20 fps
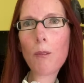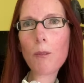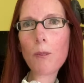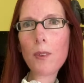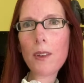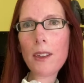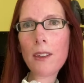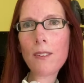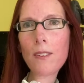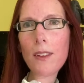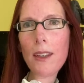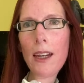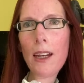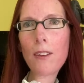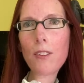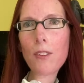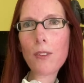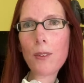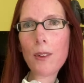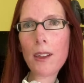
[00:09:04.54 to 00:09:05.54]
into
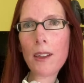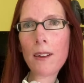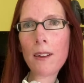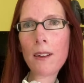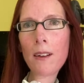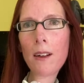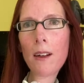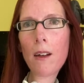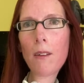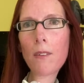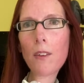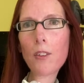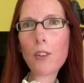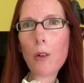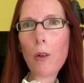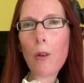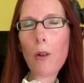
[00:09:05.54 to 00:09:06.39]
answering the door.